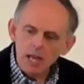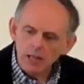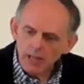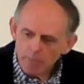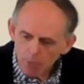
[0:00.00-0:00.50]

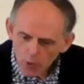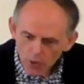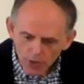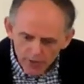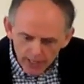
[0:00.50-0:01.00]
the
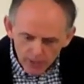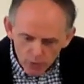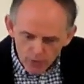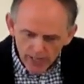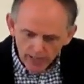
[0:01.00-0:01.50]
important thing
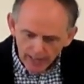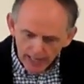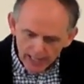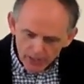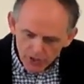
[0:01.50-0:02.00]
to
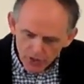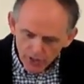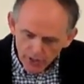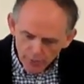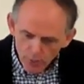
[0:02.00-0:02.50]
realise is
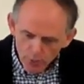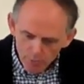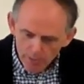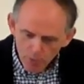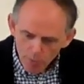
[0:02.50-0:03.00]
that the four
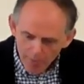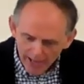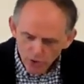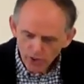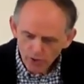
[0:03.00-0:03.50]
people
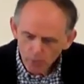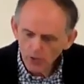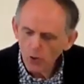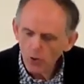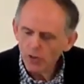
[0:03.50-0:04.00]
mentioned were
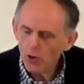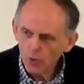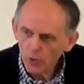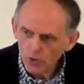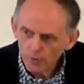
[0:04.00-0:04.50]
not the
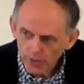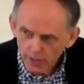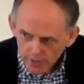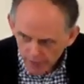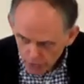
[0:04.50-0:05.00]
cause of the
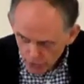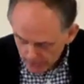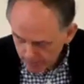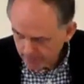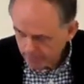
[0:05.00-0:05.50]
division.